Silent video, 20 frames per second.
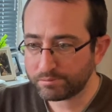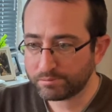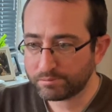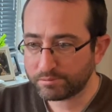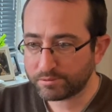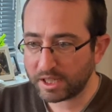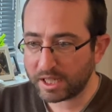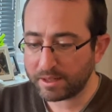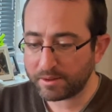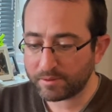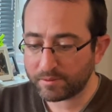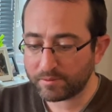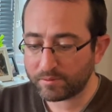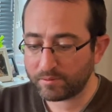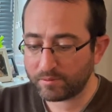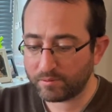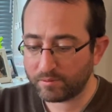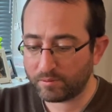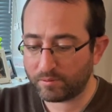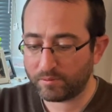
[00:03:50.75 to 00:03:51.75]
then
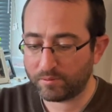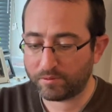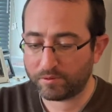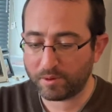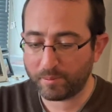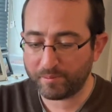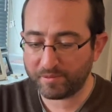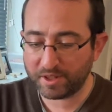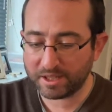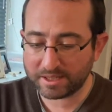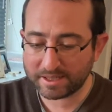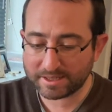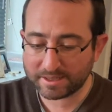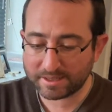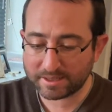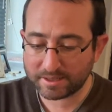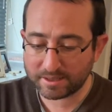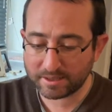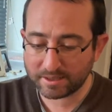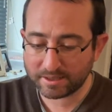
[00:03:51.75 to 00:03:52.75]
from
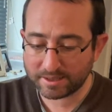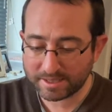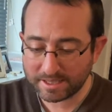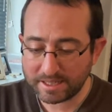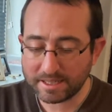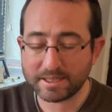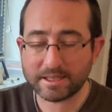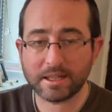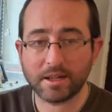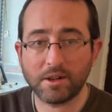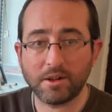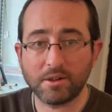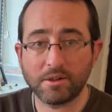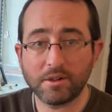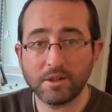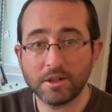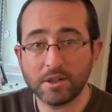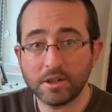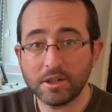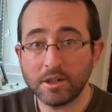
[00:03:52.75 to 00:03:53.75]
this seed cell
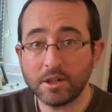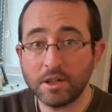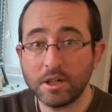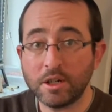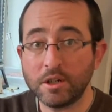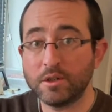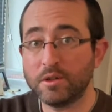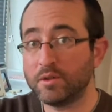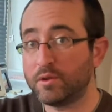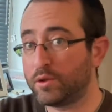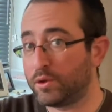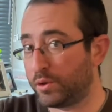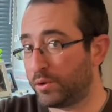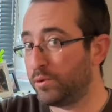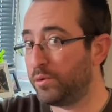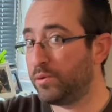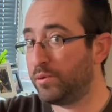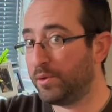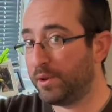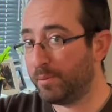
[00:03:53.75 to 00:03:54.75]

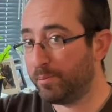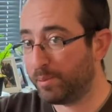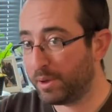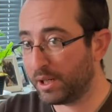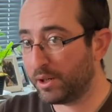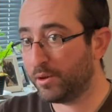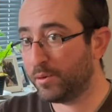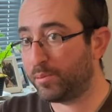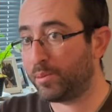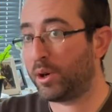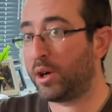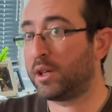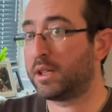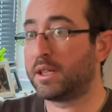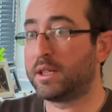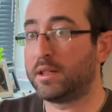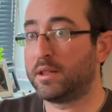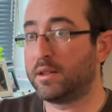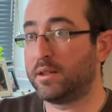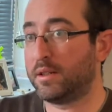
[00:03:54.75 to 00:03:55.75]
to the bigger
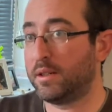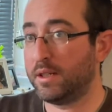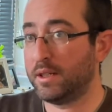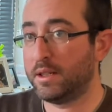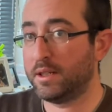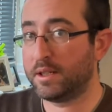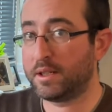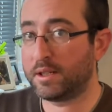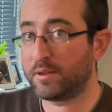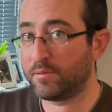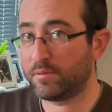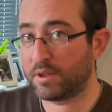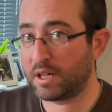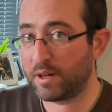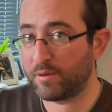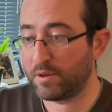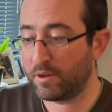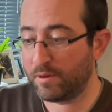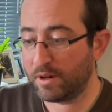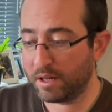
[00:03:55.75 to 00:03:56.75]
pot is what I
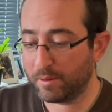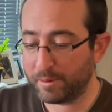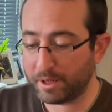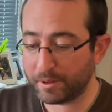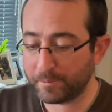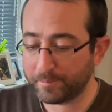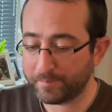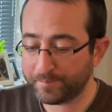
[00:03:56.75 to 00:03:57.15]
would recommend.